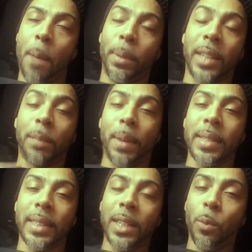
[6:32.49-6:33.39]
But that's
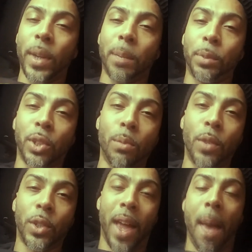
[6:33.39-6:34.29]
basically a way to put your
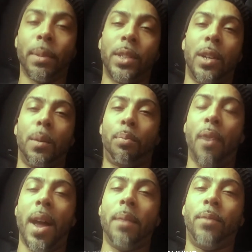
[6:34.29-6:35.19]
movies on Amazon
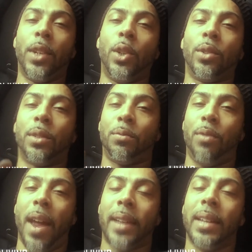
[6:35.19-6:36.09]
Prime Video
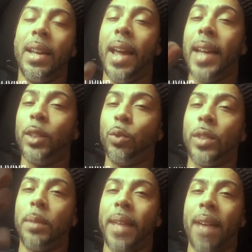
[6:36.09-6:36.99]
direct, and through
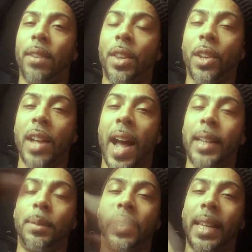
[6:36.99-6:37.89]
them they have other
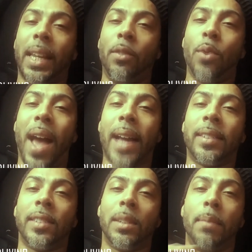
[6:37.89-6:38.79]
columns that they give you
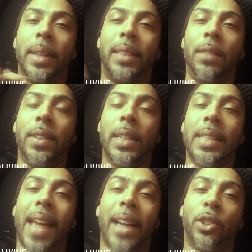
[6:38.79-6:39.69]
access to make
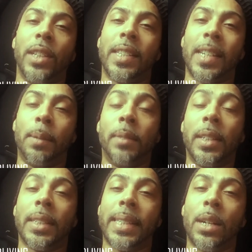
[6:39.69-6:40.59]
DVDs. Actually send them to
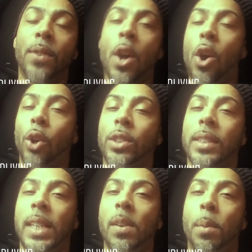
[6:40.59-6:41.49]
yourself, or
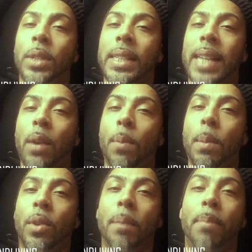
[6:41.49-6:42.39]
just leave them on the site where
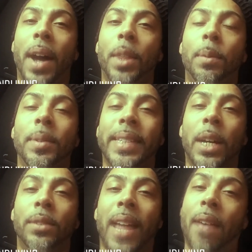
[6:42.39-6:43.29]
people could buy them
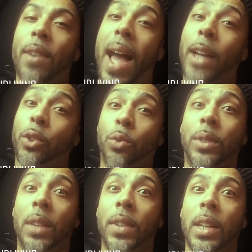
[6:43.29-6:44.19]
themselves and have an actual
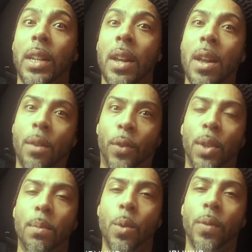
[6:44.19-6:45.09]
DVD for
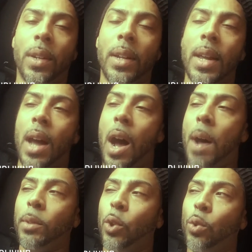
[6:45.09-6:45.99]
the movie.
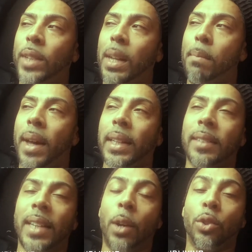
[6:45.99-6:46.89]
The cool thing about it
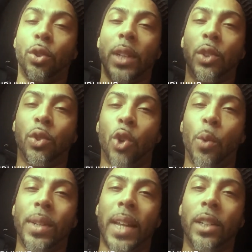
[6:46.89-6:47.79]
is they also let you
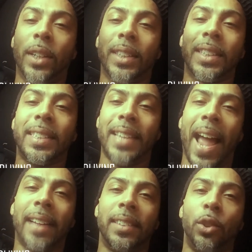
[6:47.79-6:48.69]
go in there and look at the
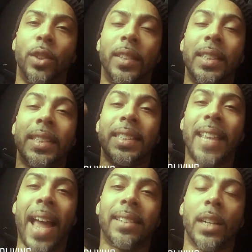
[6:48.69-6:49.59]
stats, so you can see the
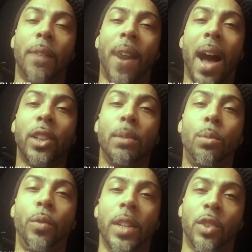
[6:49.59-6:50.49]
stats of how your
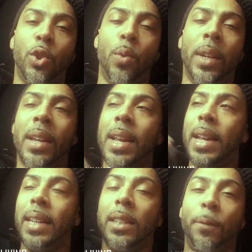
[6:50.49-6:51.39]
movie is doing
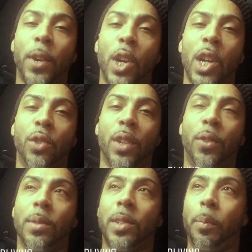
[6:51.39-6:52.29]
in different
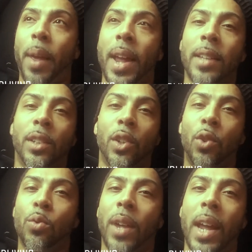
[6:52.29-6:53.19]
countries, from Japan to the
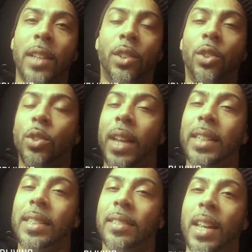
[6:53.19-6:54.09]
UK to the
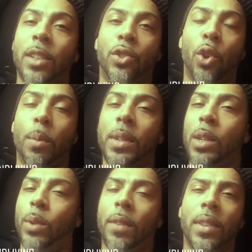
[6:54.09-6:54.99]
United States,
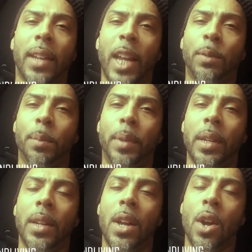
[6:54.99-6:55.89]
Germany, whatever the case may
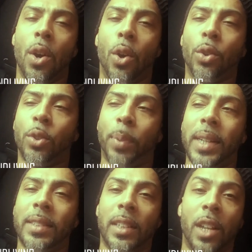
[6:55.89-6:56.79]
be. All those
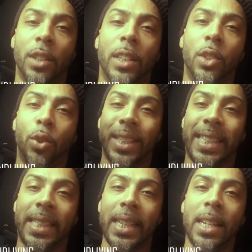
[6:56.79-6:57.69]
places, London, you can
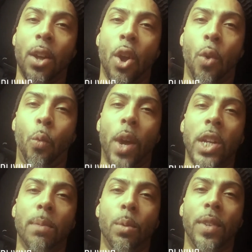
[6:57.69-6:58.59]
see where
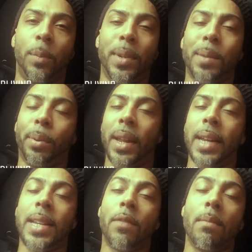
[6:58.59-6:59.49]
your movie's being
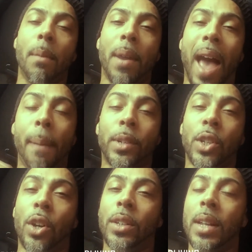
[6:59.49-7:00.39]
played. Now remember,
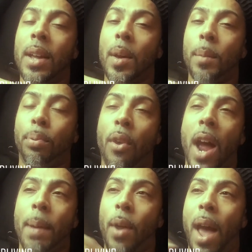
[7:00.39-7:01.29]
Amazon Prime or